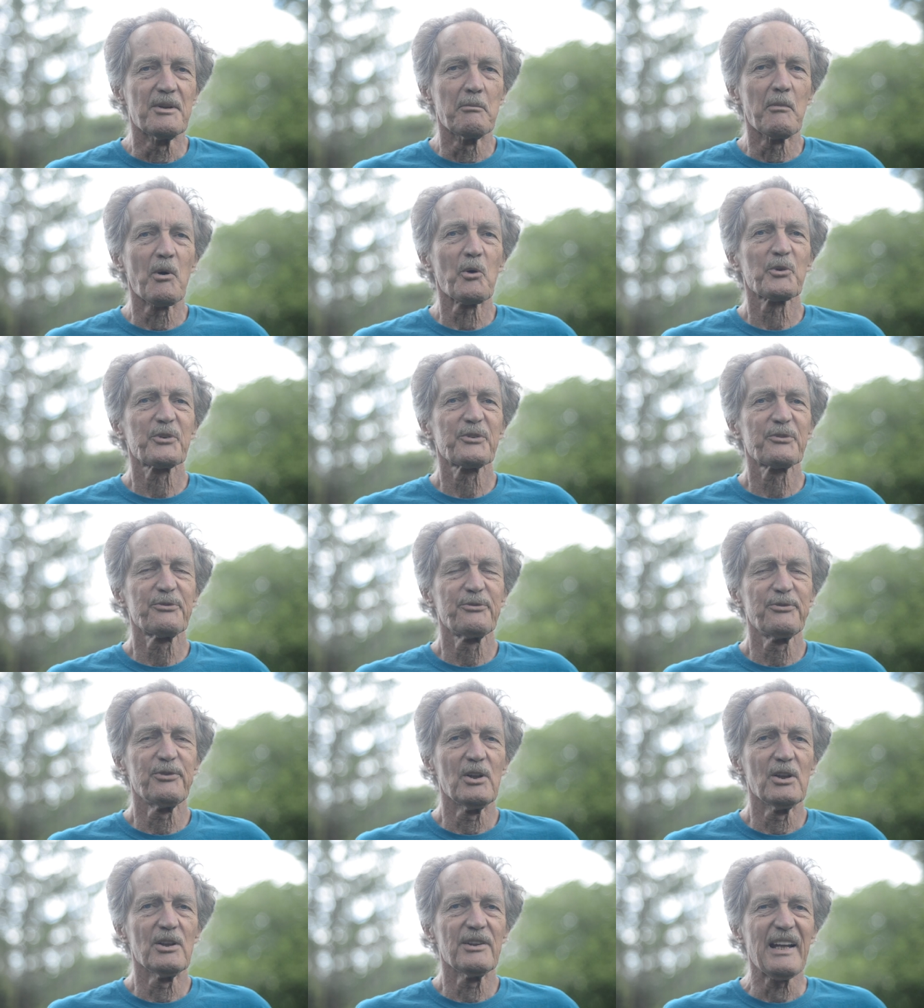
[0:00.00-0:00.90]
The most
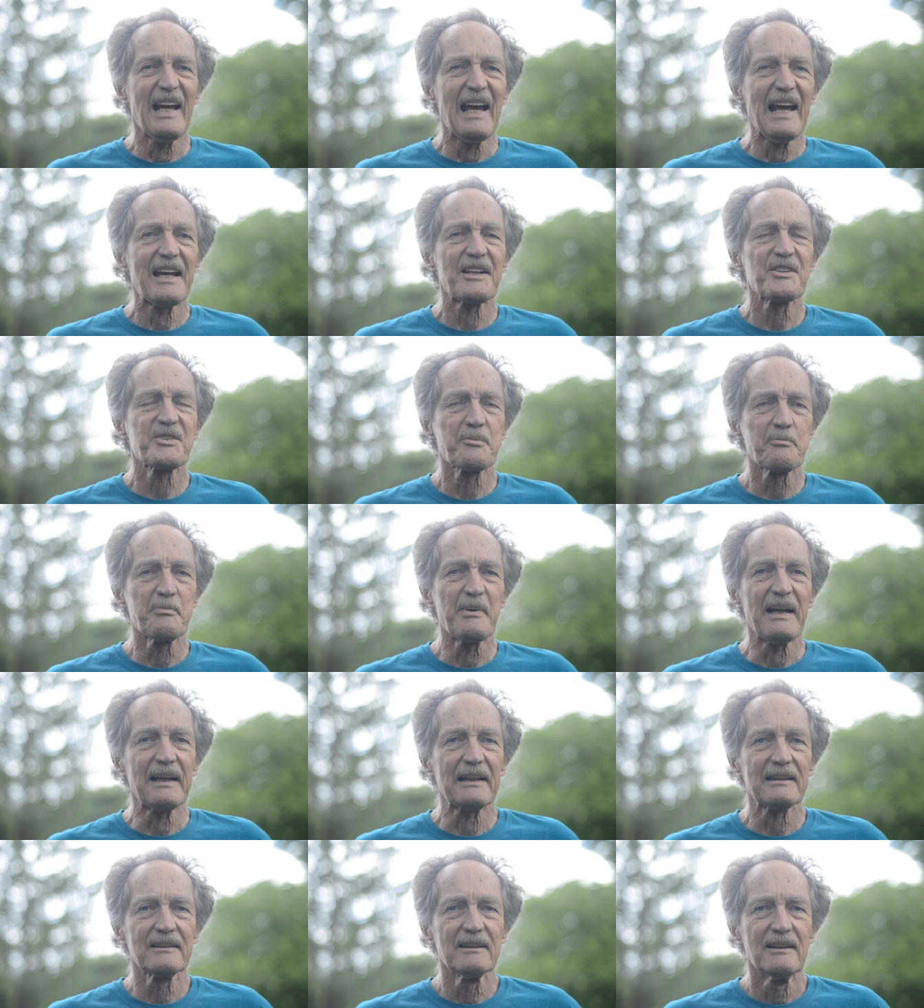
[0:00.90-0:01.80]
fun
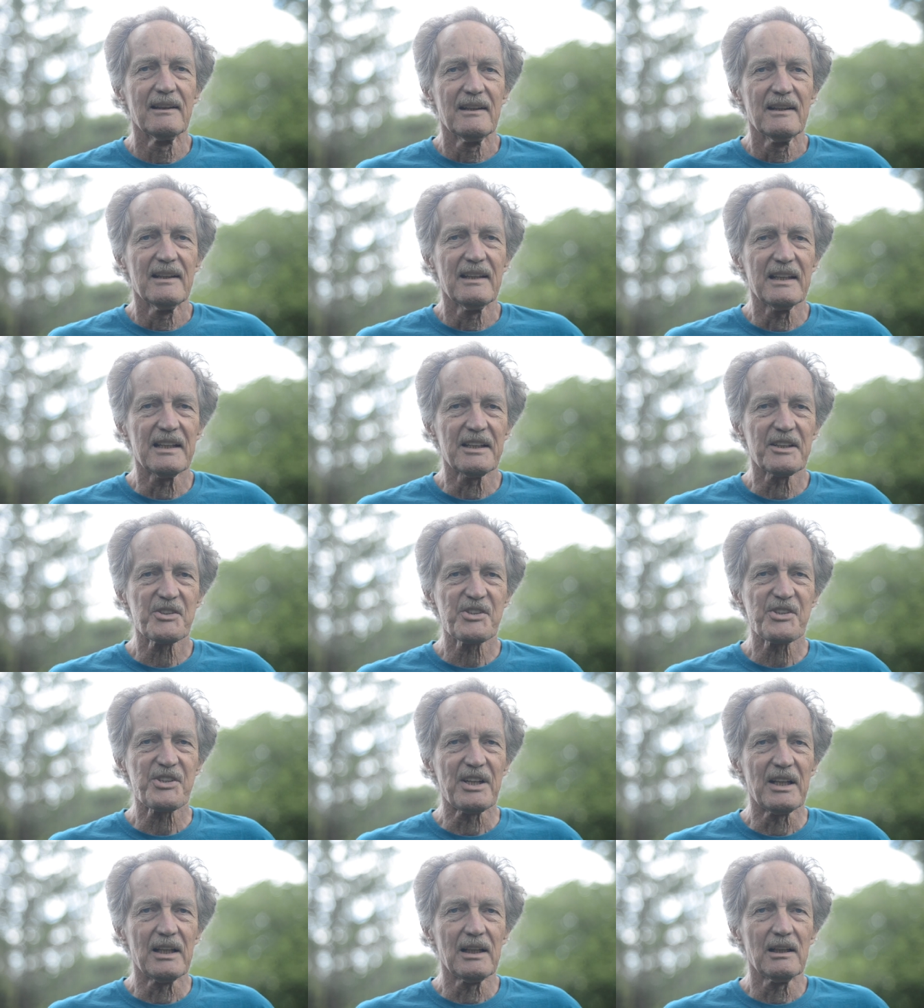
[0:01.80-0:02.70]
aspect
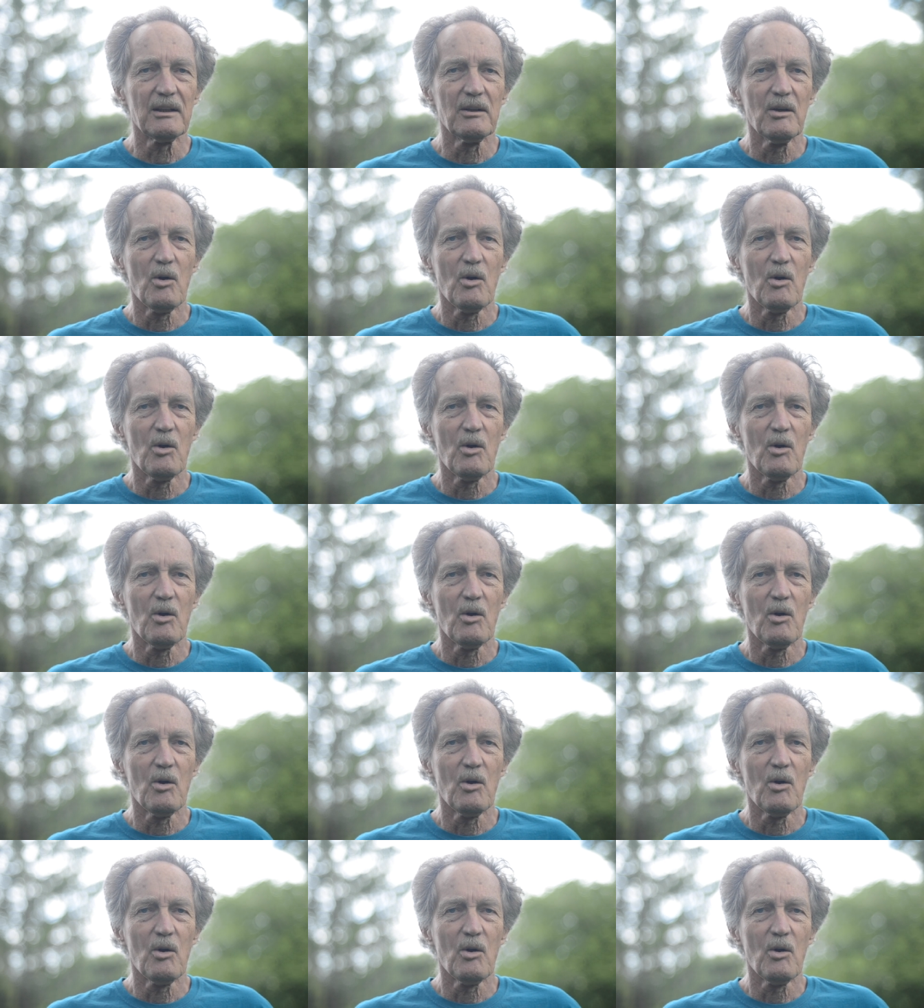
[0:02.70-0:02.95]
is uh,